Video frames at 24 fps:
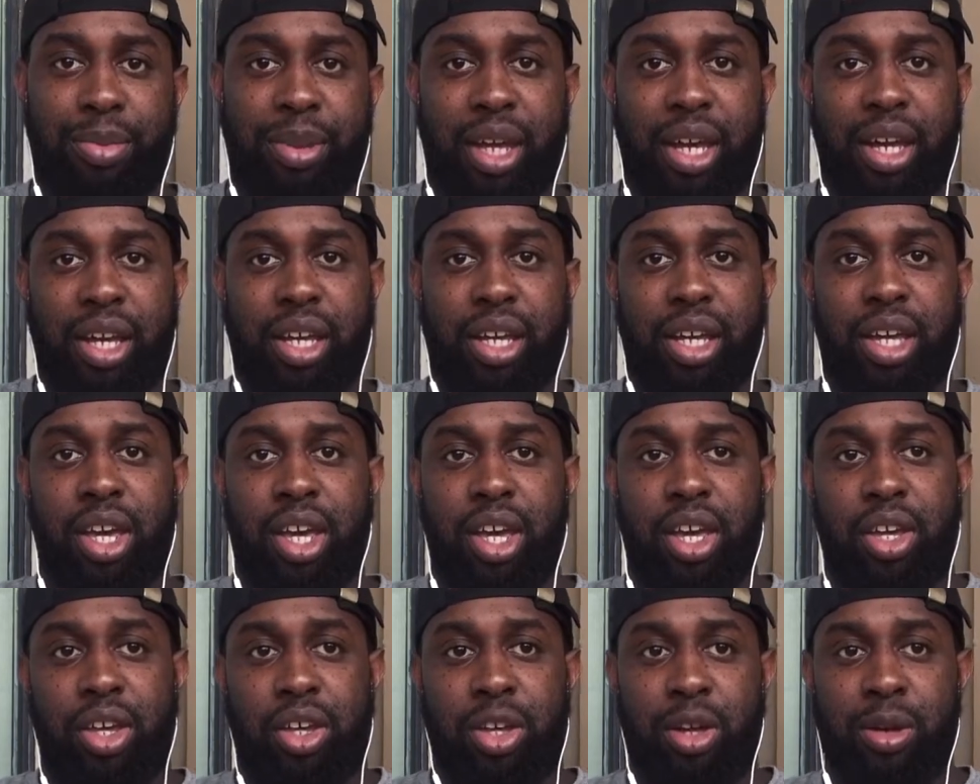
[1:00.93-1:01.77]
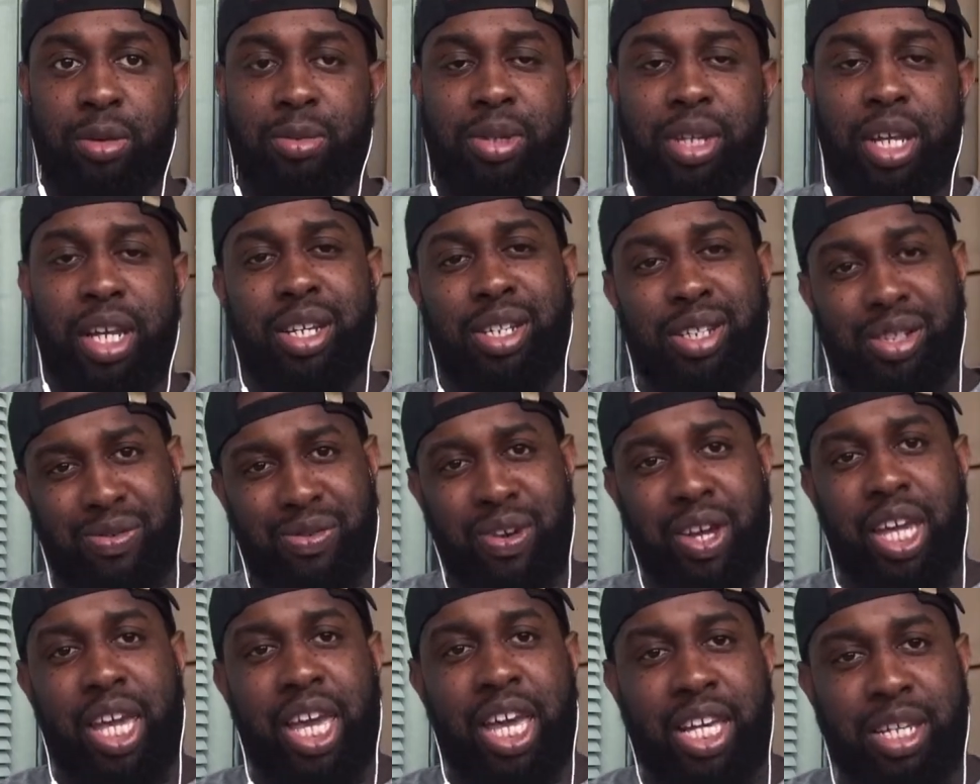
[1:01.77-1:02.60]
thing, you know what I'm saying, this
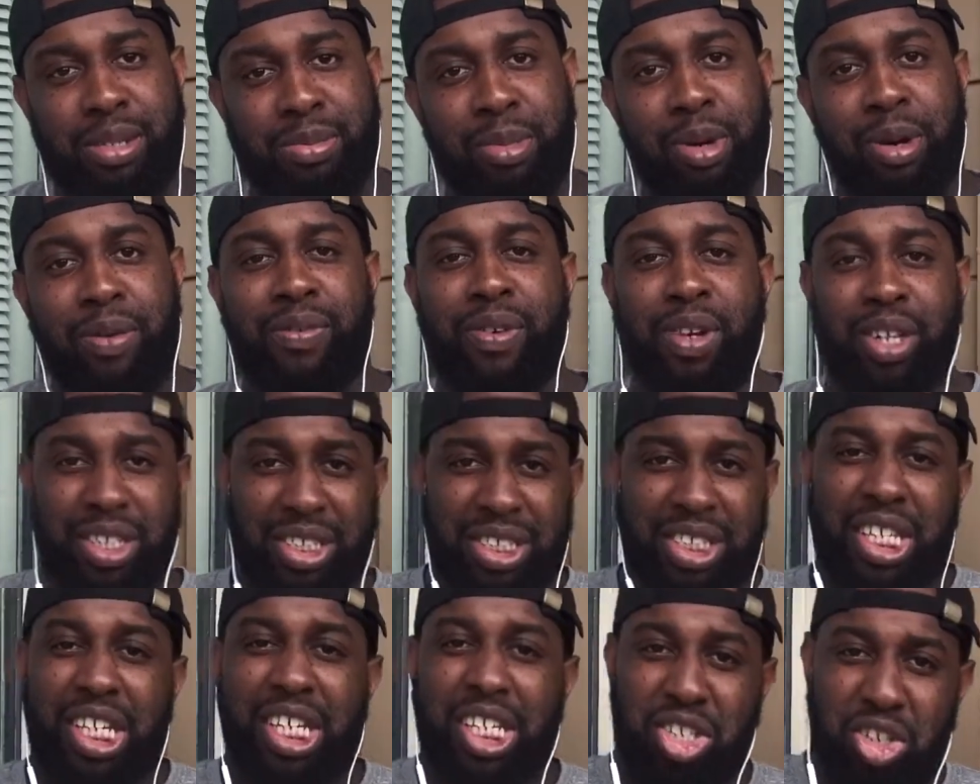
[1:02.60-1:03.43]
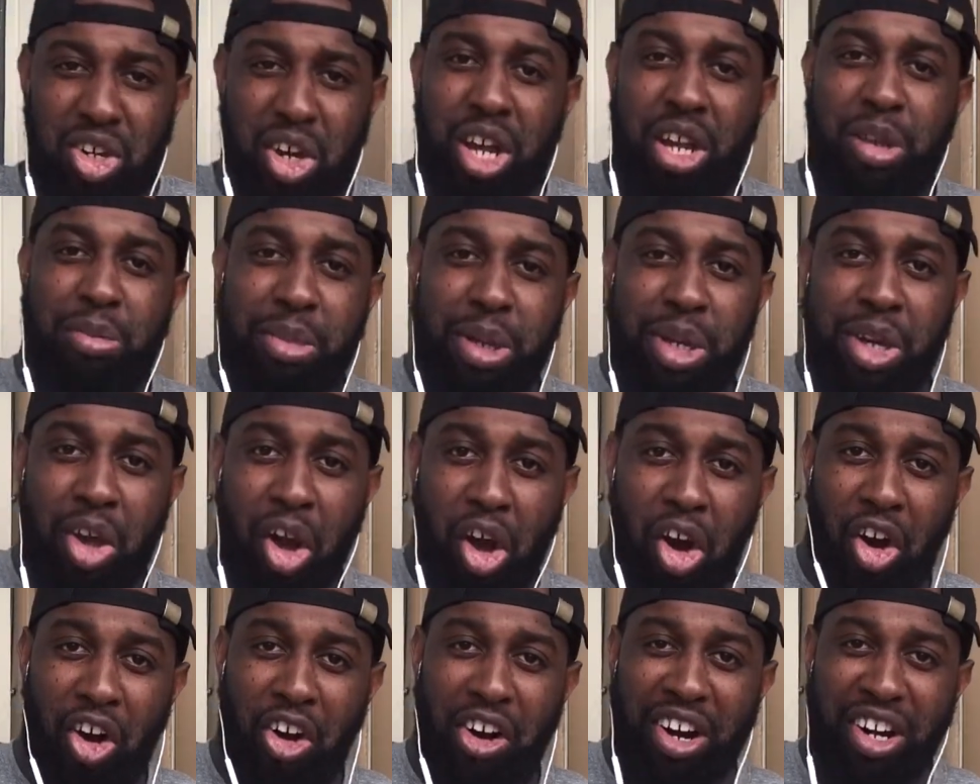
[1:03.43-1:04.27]
fake ass motherfucker still trying to be
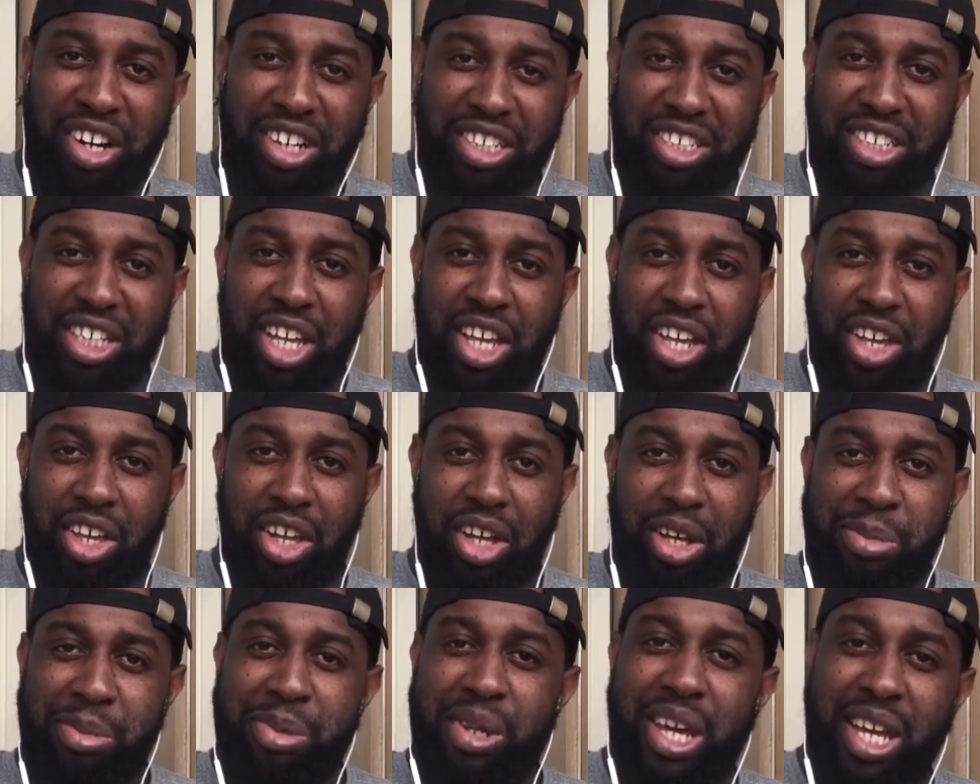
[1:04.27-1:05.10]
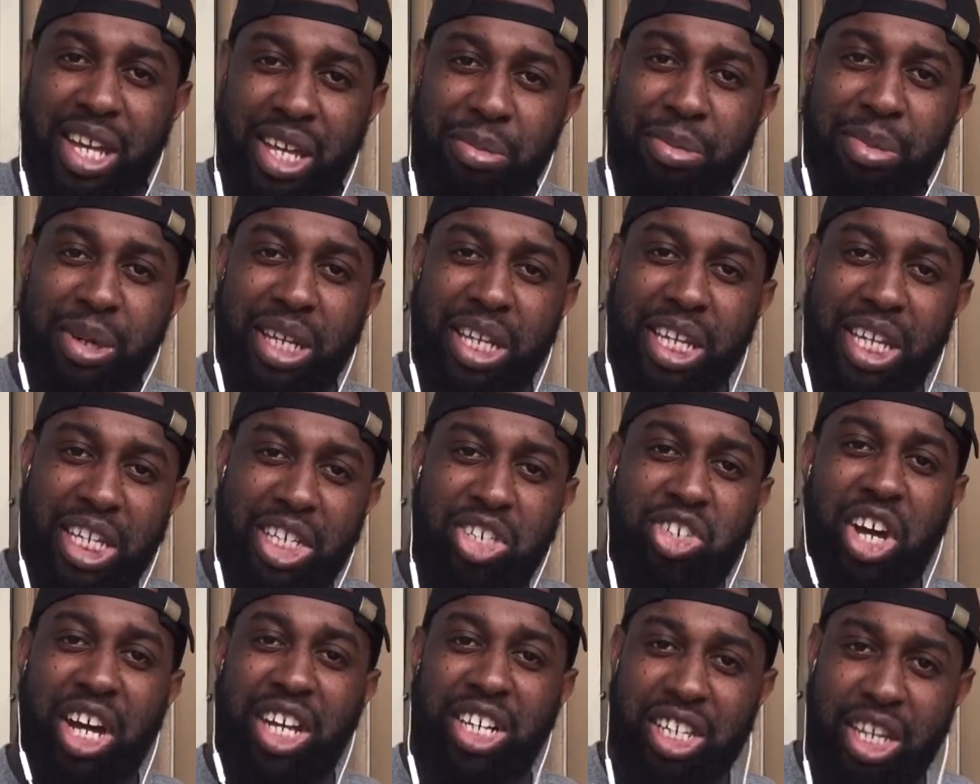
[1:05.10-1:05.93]
guard and shit, you know what I'm saying, but he
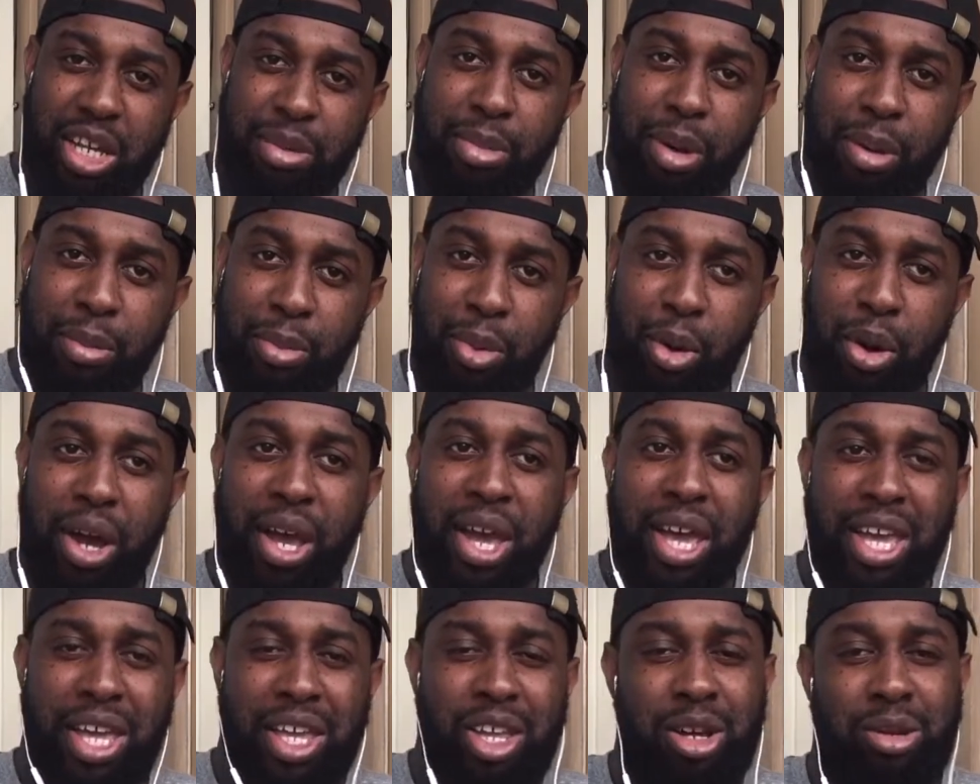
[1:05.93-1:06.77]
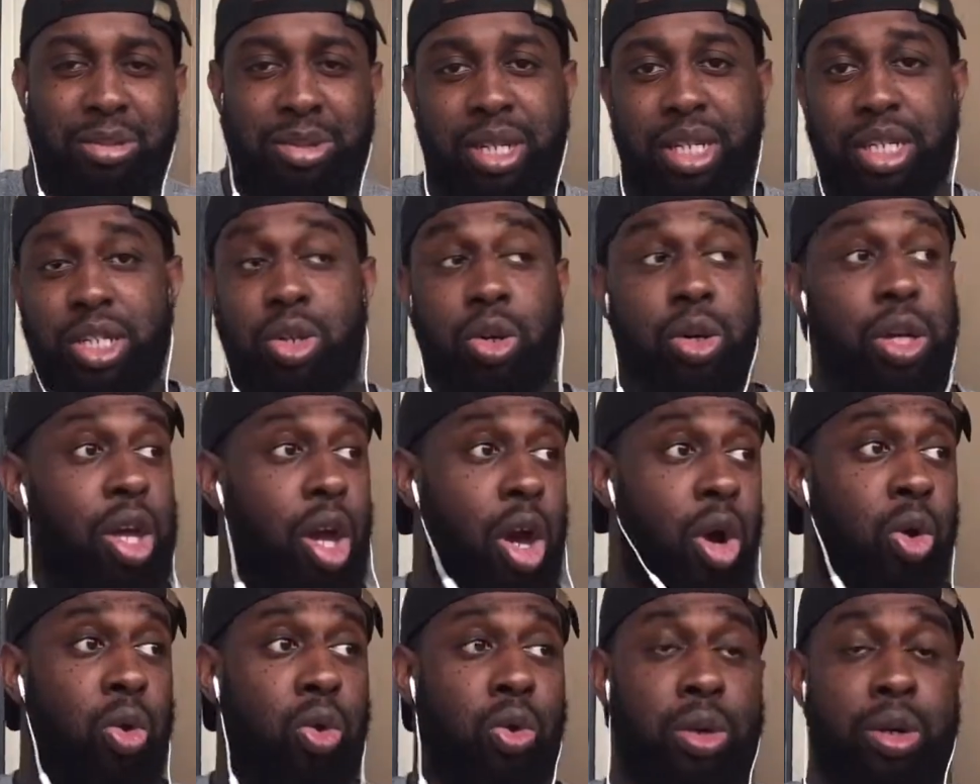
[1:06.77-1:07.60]
tries to get my boy, you know what I'm saying, so he
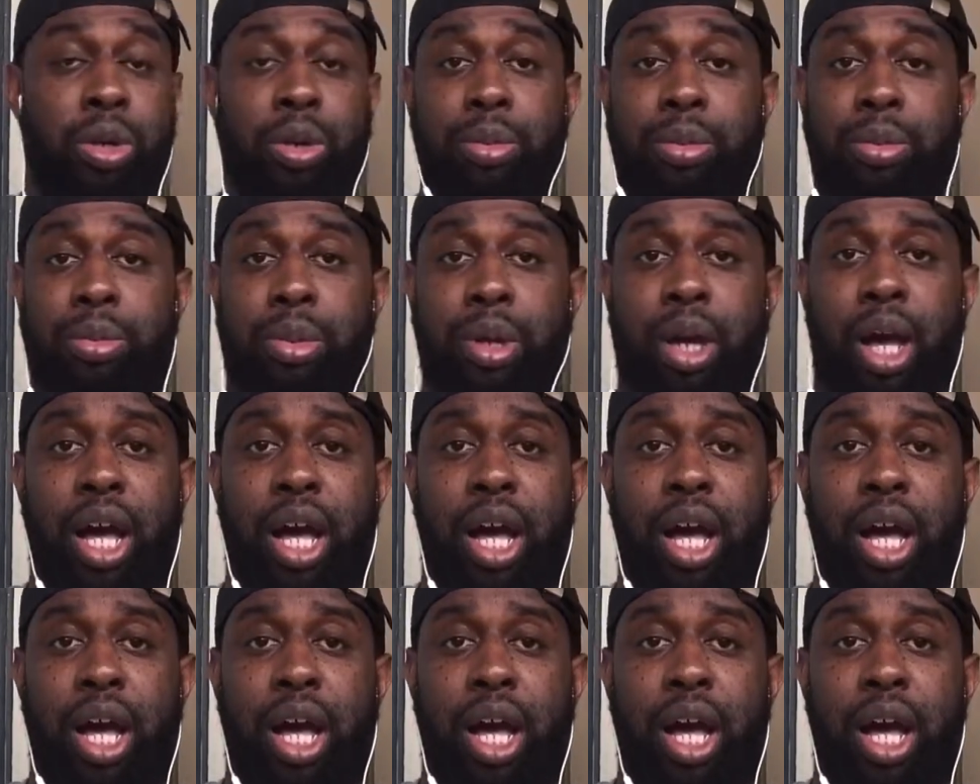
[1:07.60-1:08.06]
holding him,